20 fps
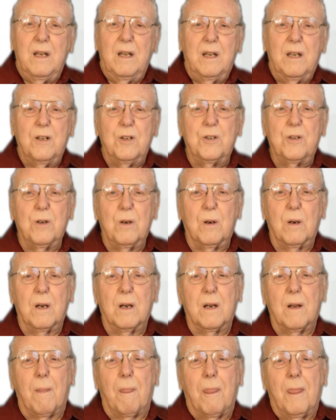In
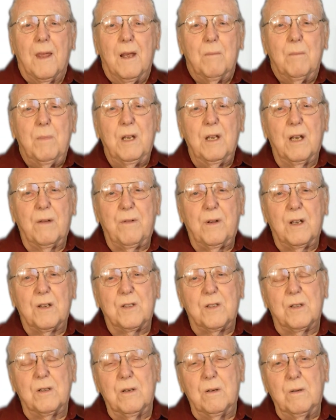short,
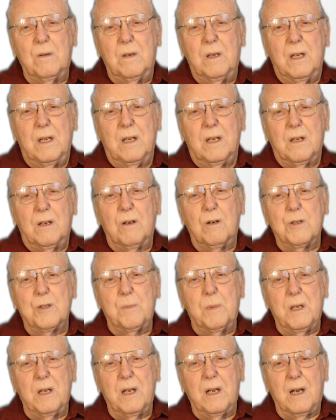BFSU goes
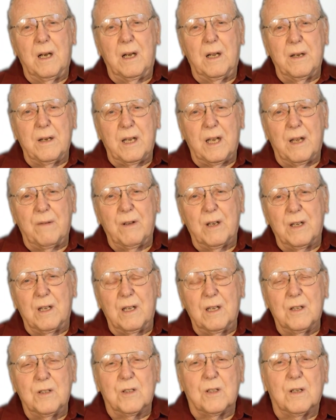beyond having
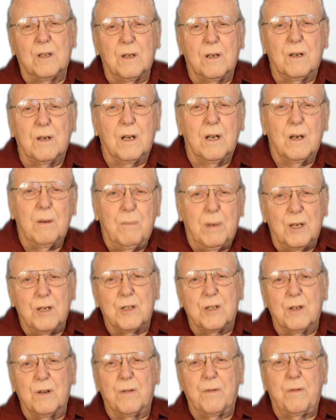kids learn a
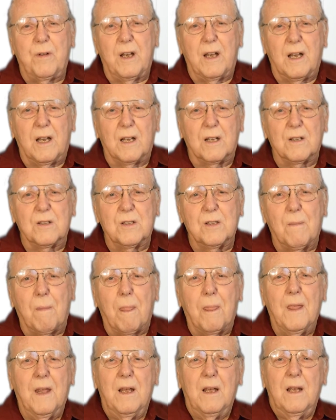bunch of facts.
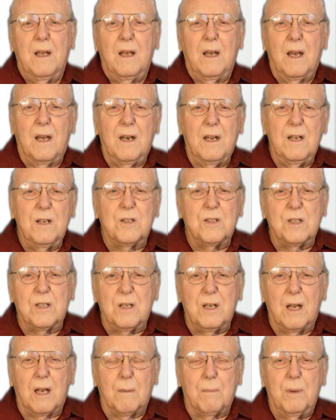At each
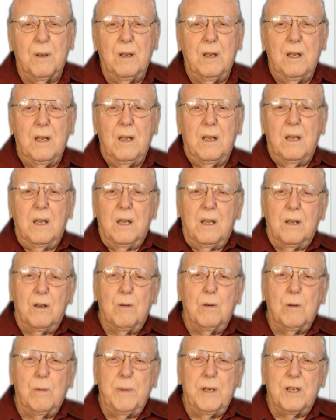step, you
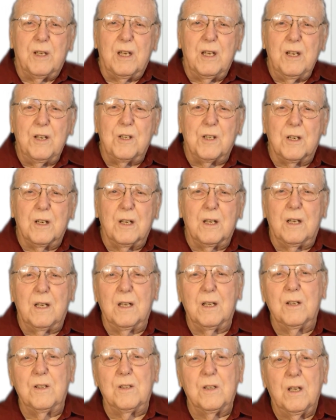will be teaching
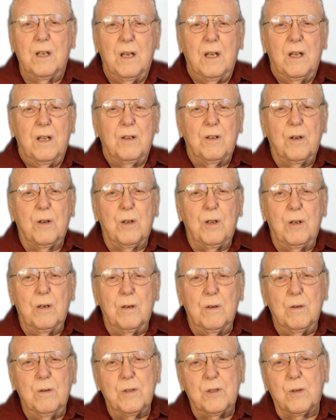kids to
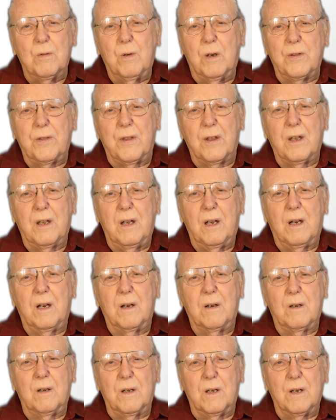use what they
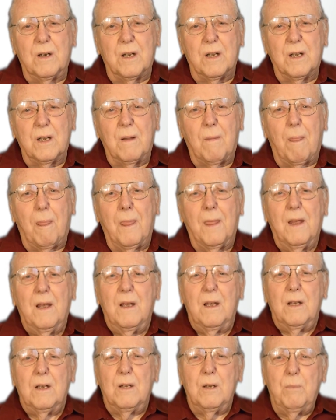are learning,
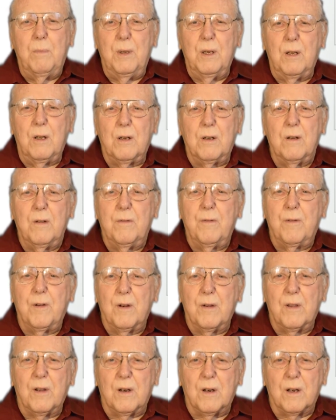to build
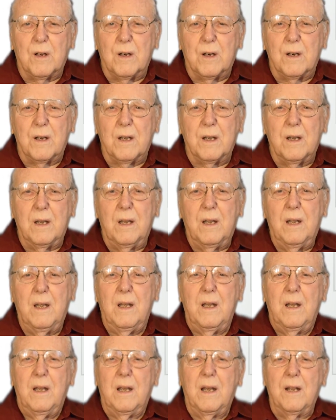further learning,
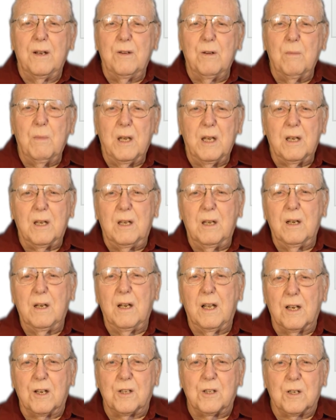and to make
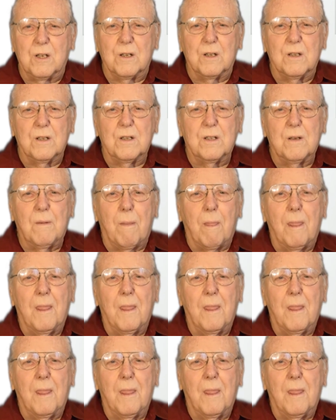connections.